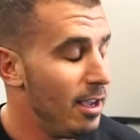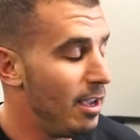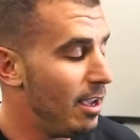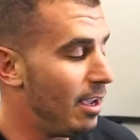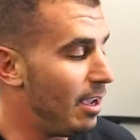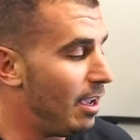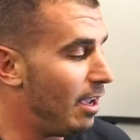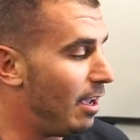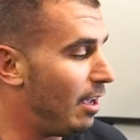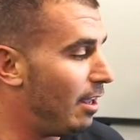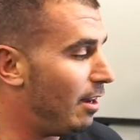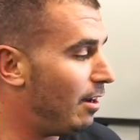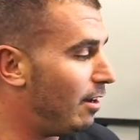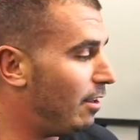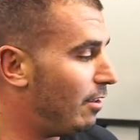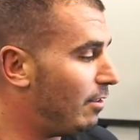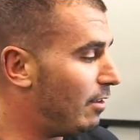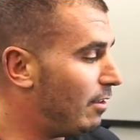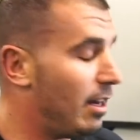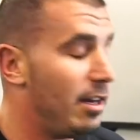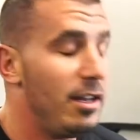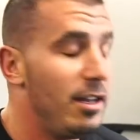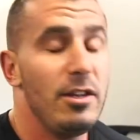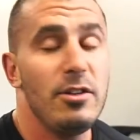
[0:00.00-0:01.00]
And
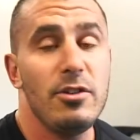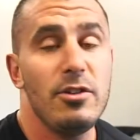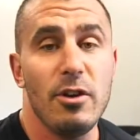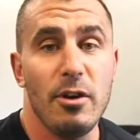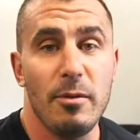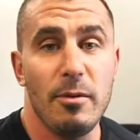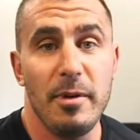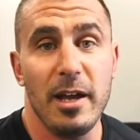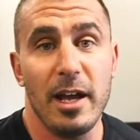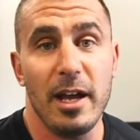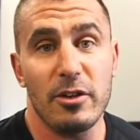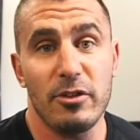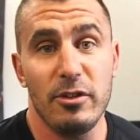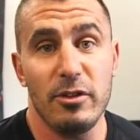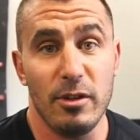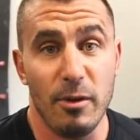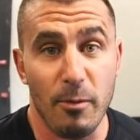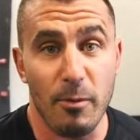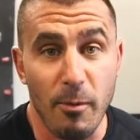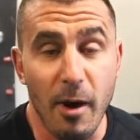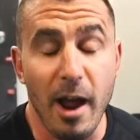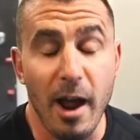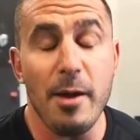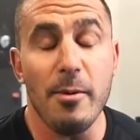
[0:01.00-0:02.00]
then he showed me actually the
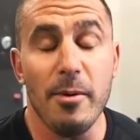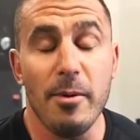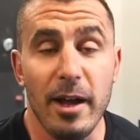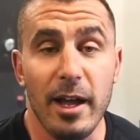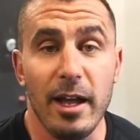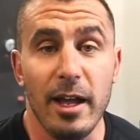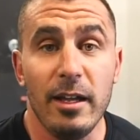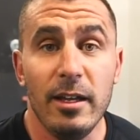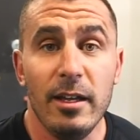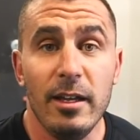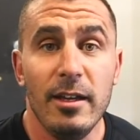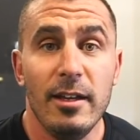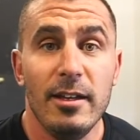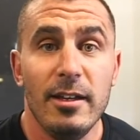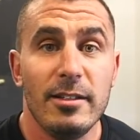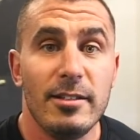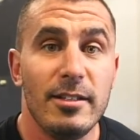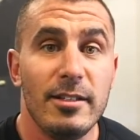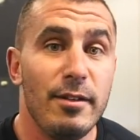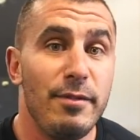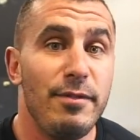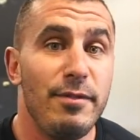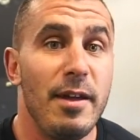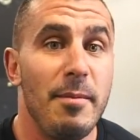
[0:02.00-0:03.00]
right way to
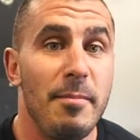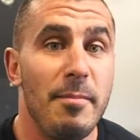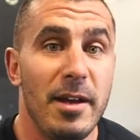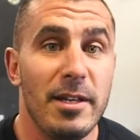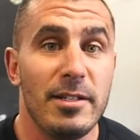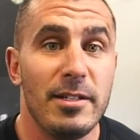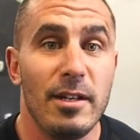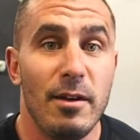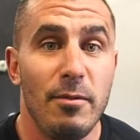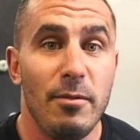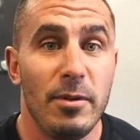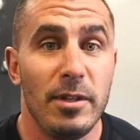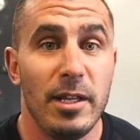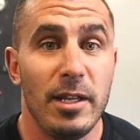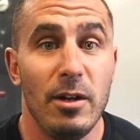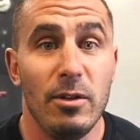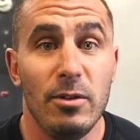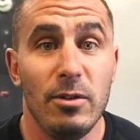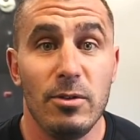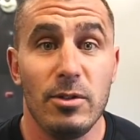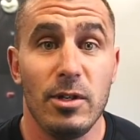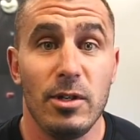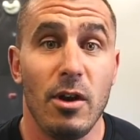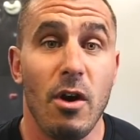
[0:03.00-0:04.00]
defend myself without
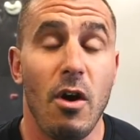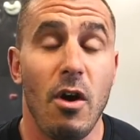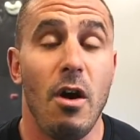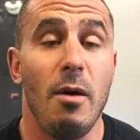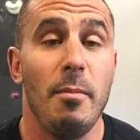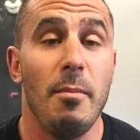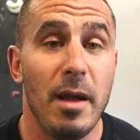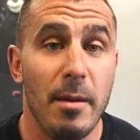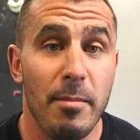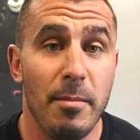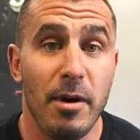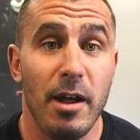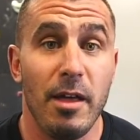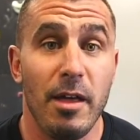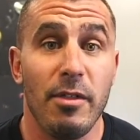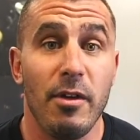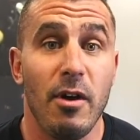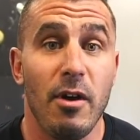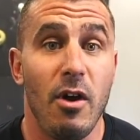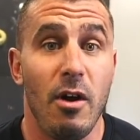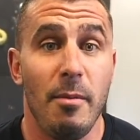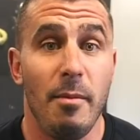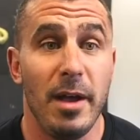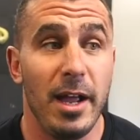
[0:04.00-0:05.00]
losing all my breath,
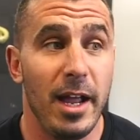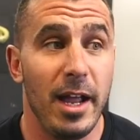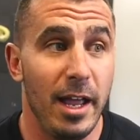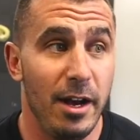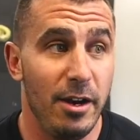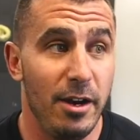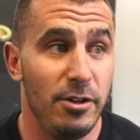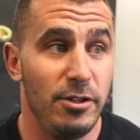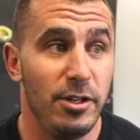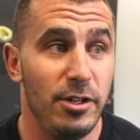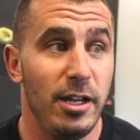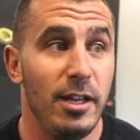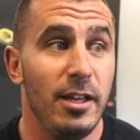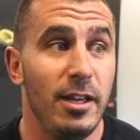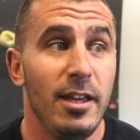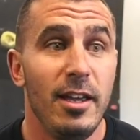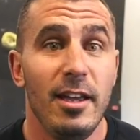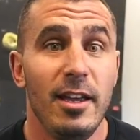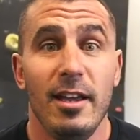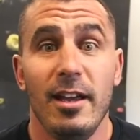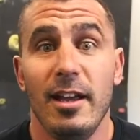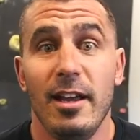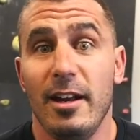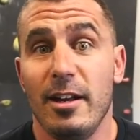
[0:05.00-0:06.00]
all my energy,
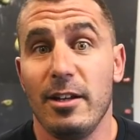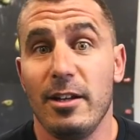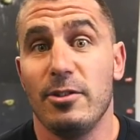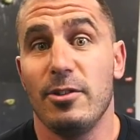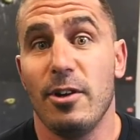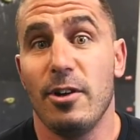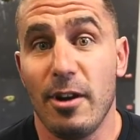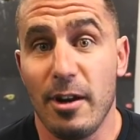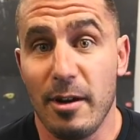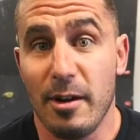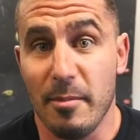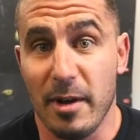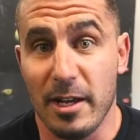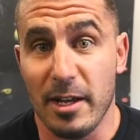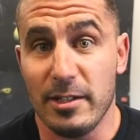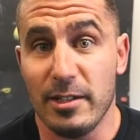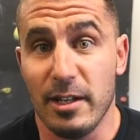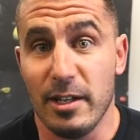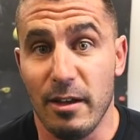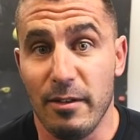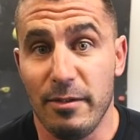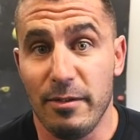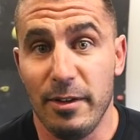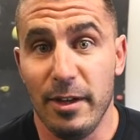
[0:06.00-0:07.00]
and exerting
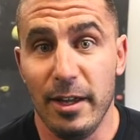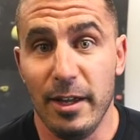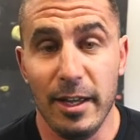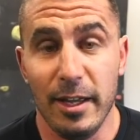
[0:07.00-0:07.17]
myself.